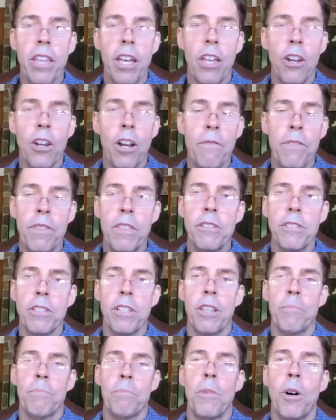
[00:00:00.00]
that off. There's a
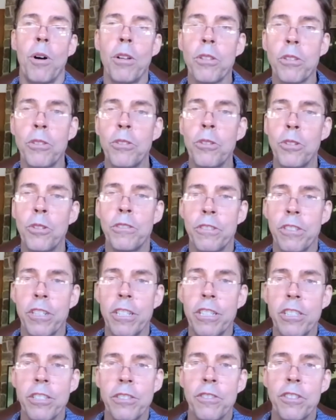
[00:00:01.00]
multitude of
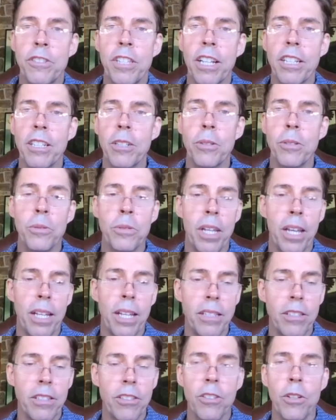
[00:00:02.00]
reasons for technical
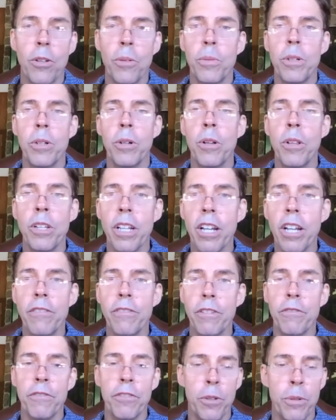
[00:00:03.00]
debt, so we'll only
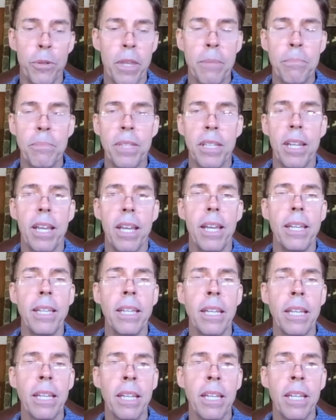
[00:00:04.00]
cover a few of them today.
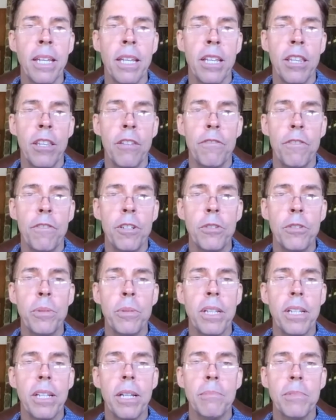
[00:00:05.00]
First
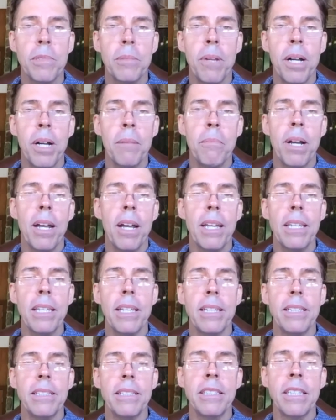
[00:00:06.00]
one that comes to my mind
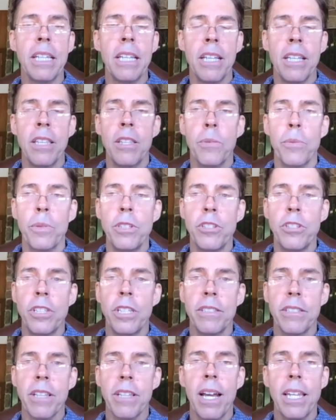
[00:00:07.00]
is that when you're
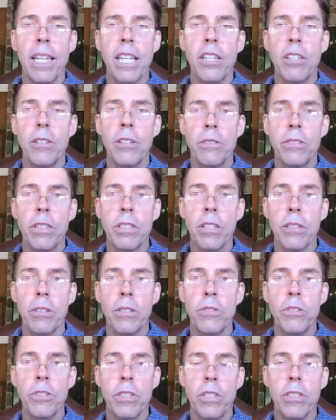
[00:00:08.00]
designing a new
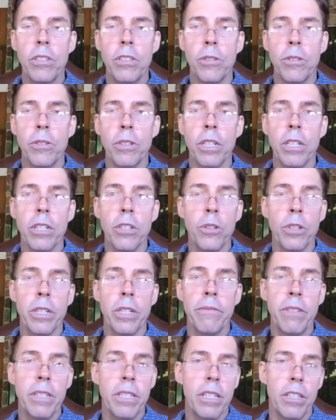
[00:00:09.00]
solution or
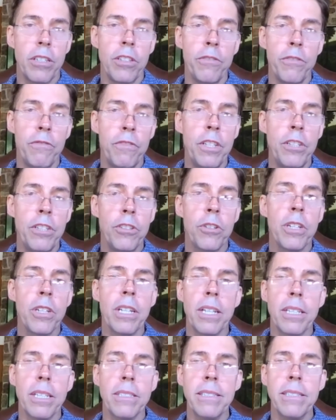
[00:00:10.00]
even a new feature on
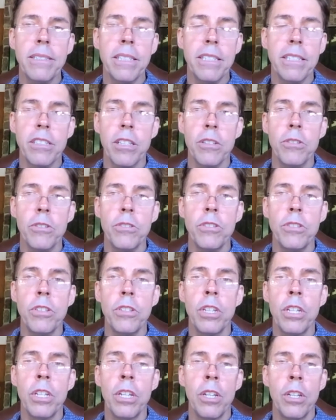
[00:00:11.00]
an existing
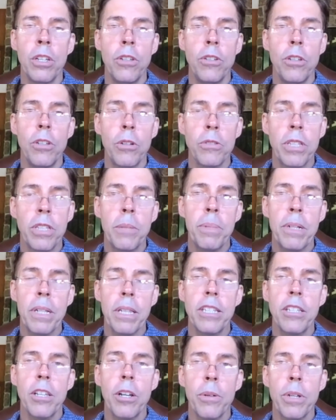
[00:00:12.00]
solution, you don't
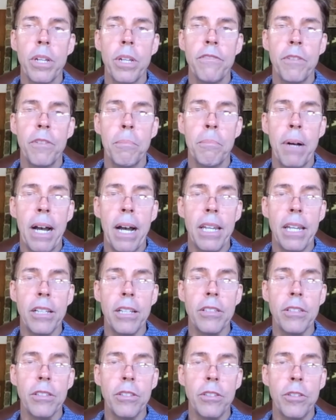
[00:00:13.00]
typically know enough about
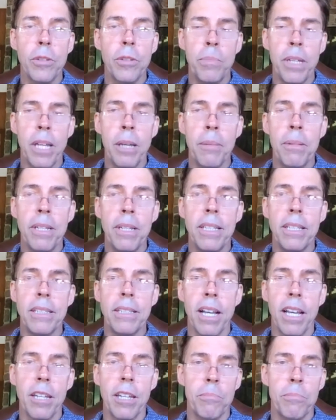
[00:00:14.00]
it to be able to
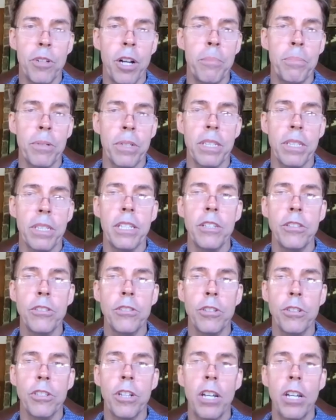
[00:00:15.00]
design it properly.
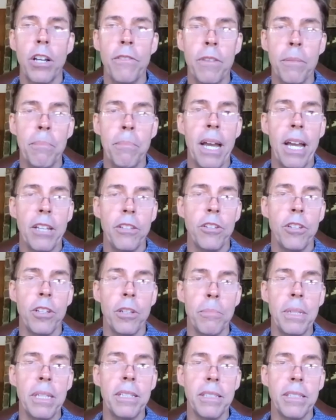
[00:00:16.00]
So right off the bat, you're going
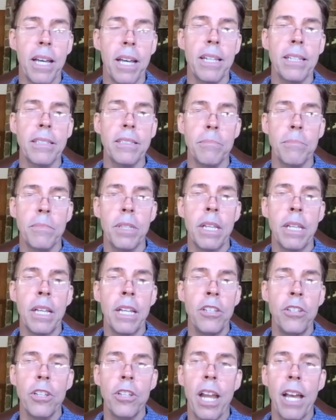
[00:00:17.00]
to be designing you're
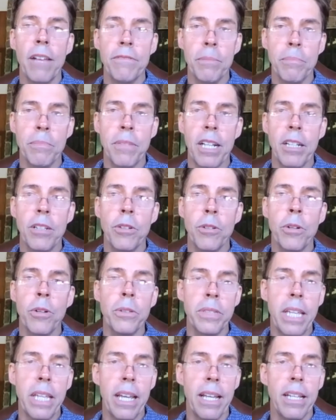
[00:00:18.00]
going to have some
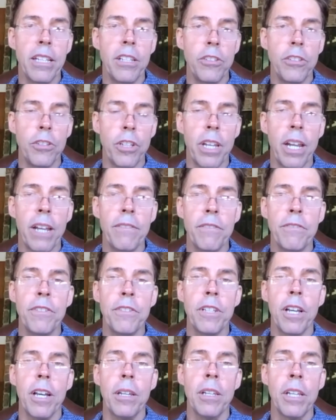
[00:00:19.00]
technical debt, and you're going to have to
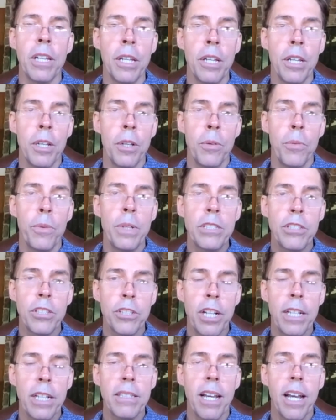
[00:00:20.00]
figure out when's the
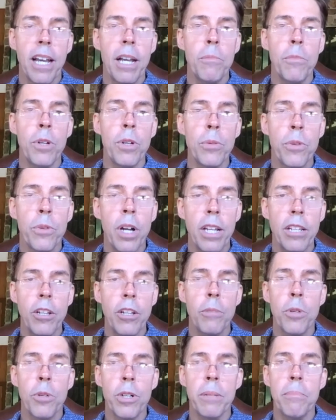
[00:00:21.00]
right time, when will I
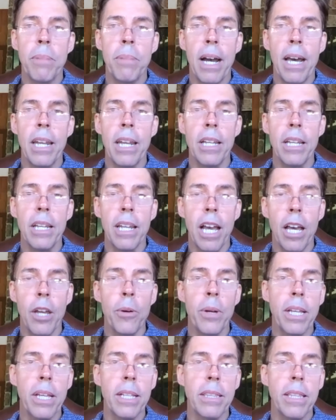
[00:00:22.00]
know more about it, and how
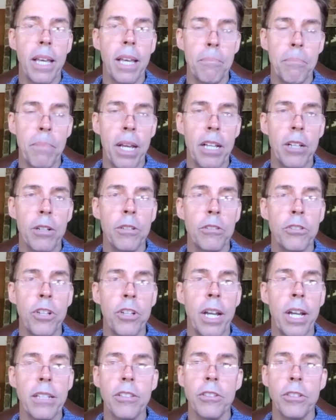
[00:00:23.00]
do I get that back on
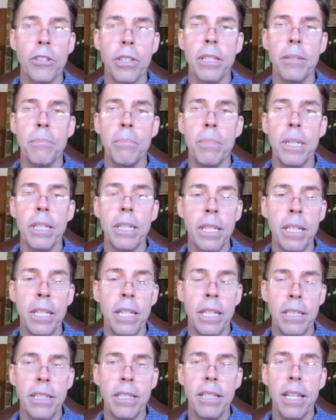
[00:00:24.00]
track to really be
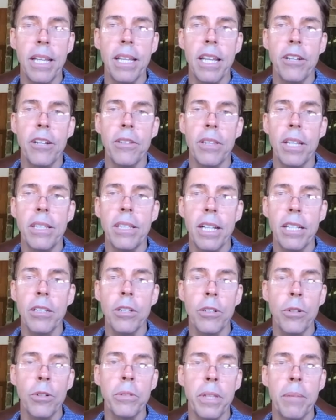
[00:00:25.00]
take care of that
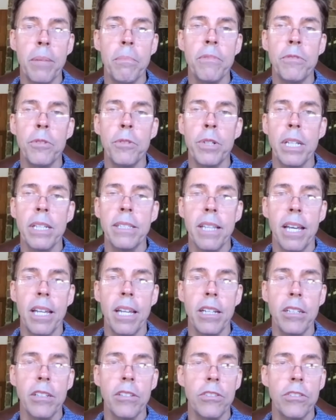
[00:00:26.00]
technical debt before it gets out
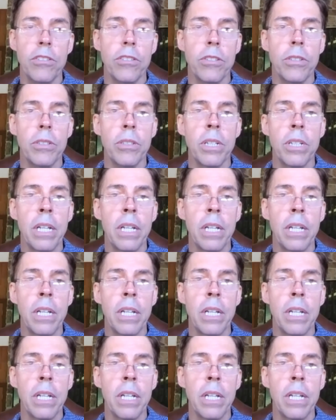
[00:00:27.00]
of control.